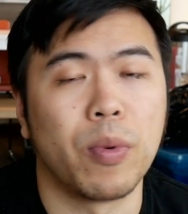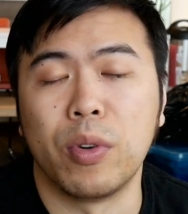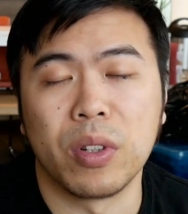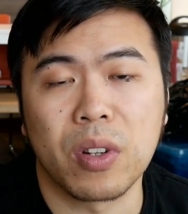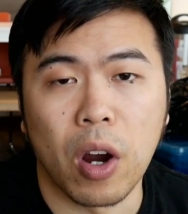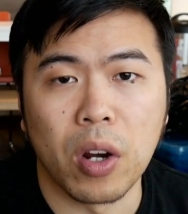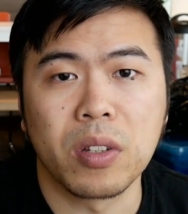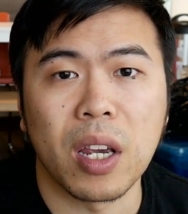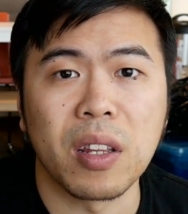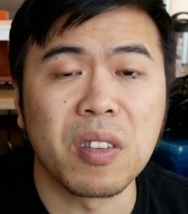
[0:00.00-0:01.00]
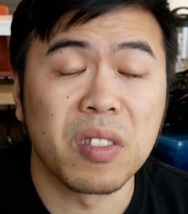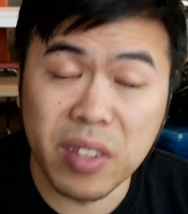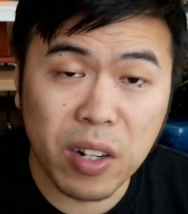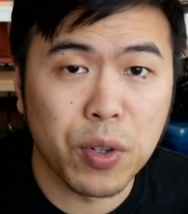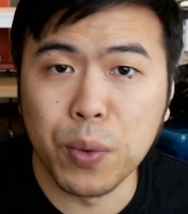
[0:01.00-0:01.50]
opponent's cards and then
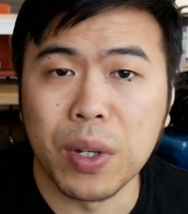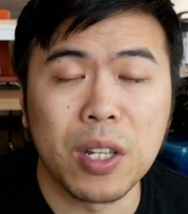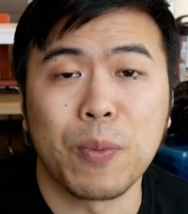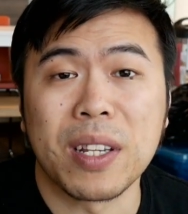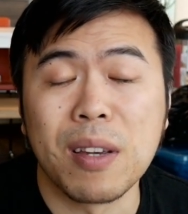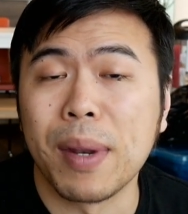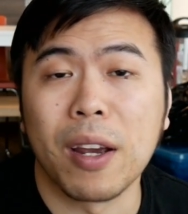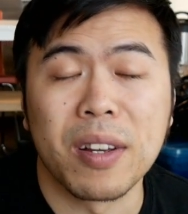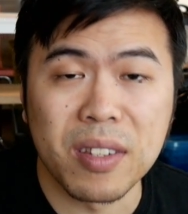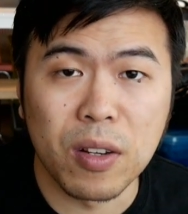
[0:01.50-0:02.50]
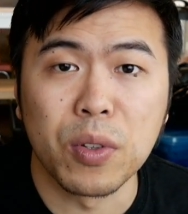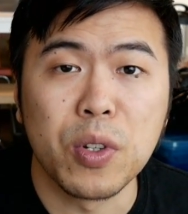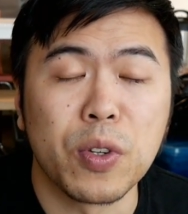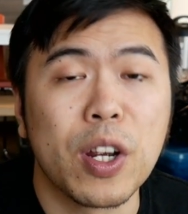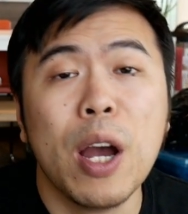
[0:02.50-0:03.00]
Synchro with it by summoning a single
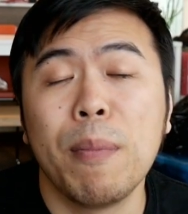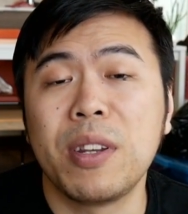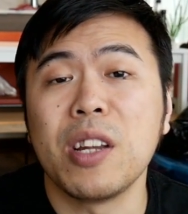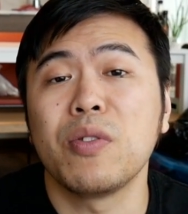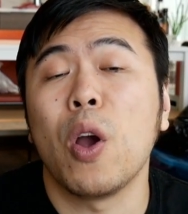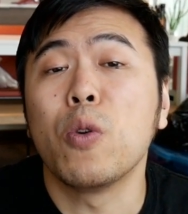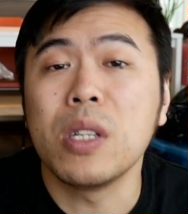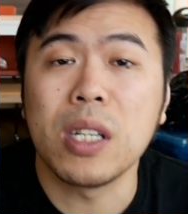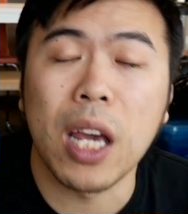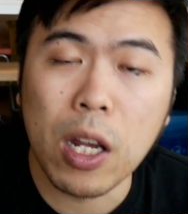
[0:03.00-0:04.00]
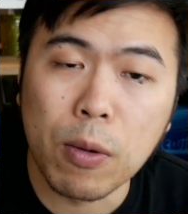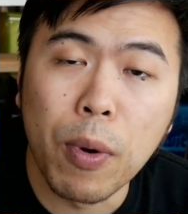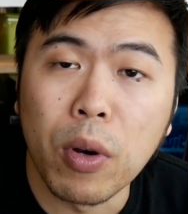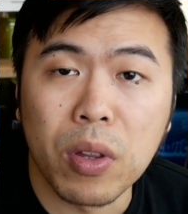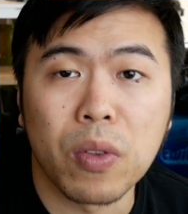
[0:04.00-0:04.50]
tuner, potentially OTKing your
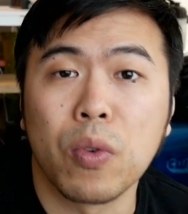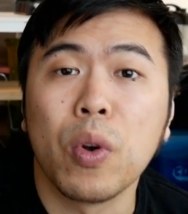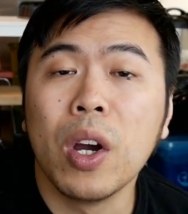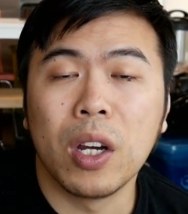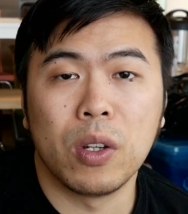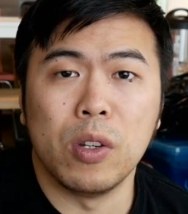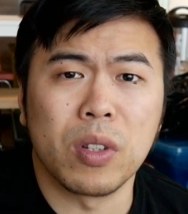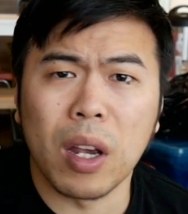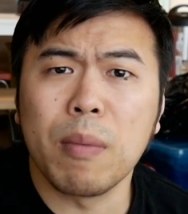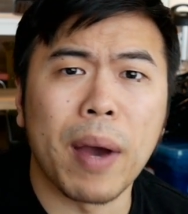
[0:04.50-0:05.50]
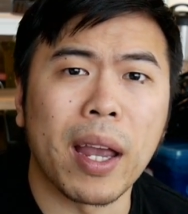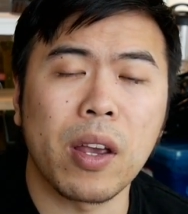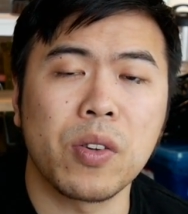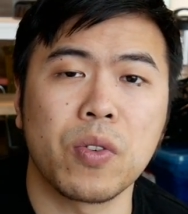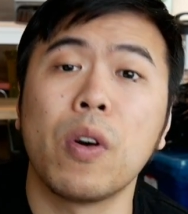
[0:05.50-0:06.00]
opponent through using a Mind
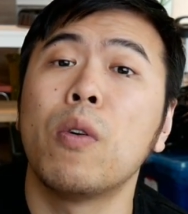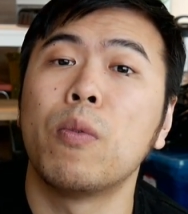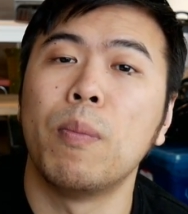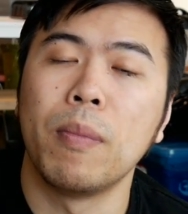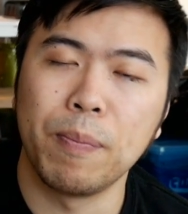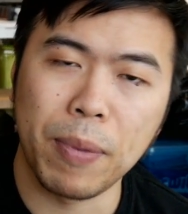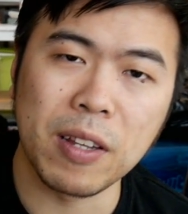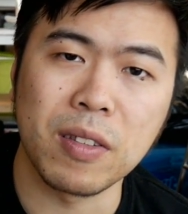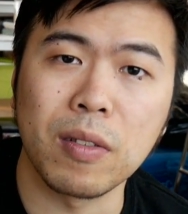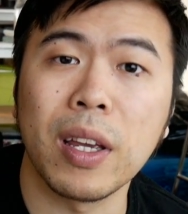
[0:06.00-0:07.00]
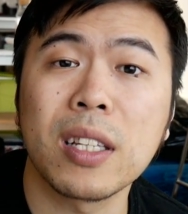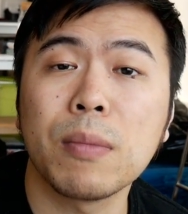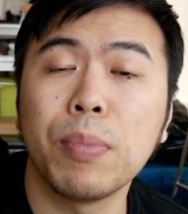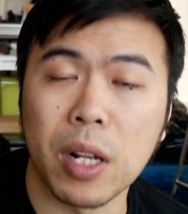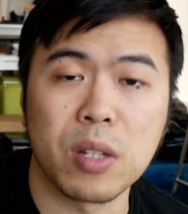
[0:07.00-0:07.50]
Control. Basically, it's a
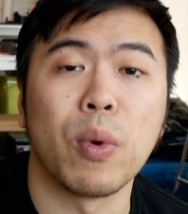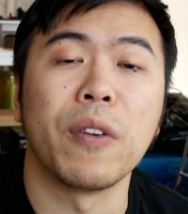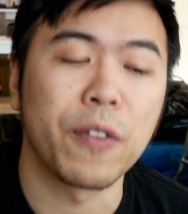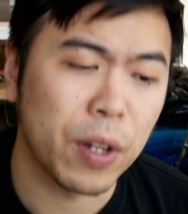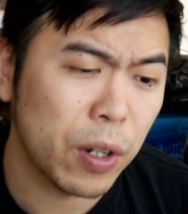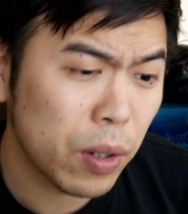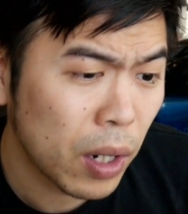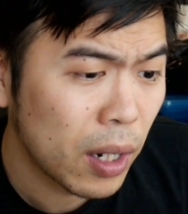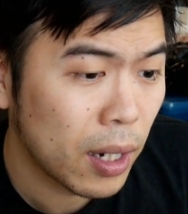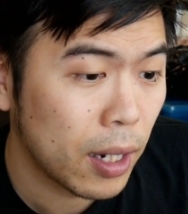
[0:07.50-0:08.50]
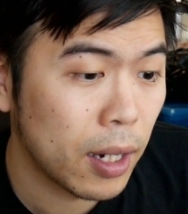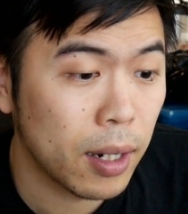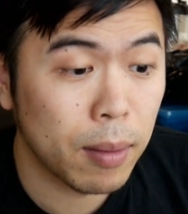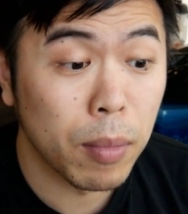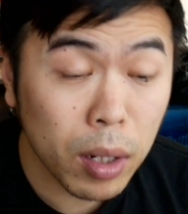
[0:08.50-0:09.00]
plus one for you.
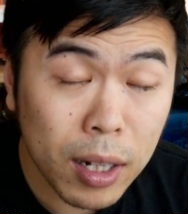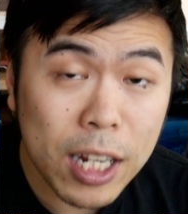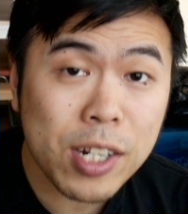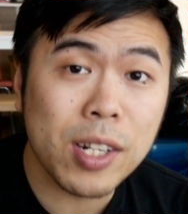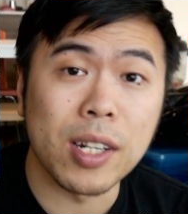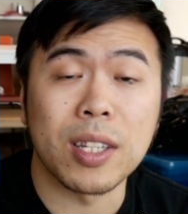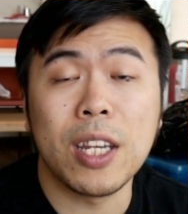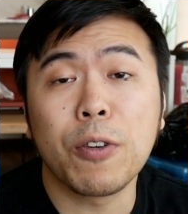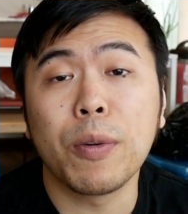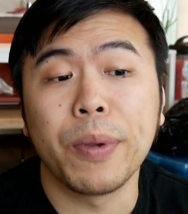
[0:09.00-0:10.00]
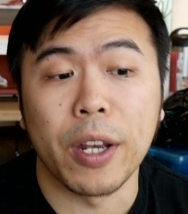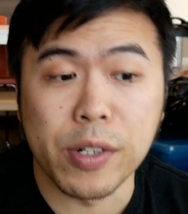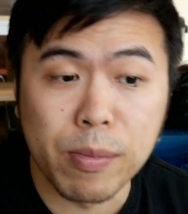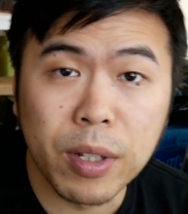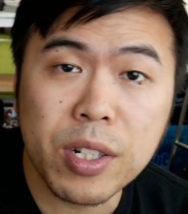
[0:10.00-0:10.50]
Uh, malicious hero
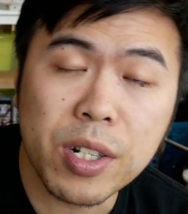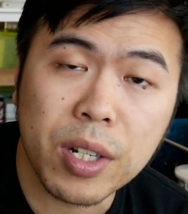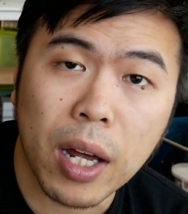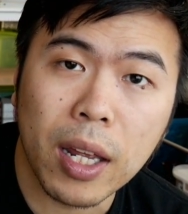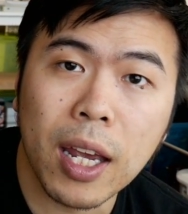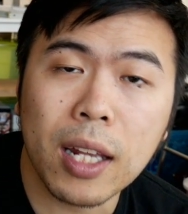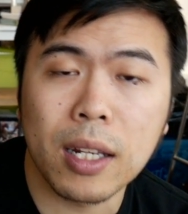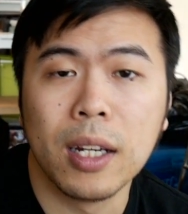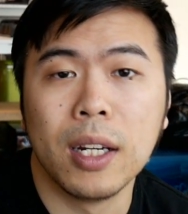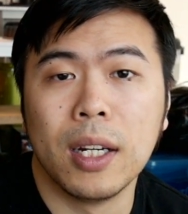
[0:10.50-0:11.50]
players. Your malicious got hit.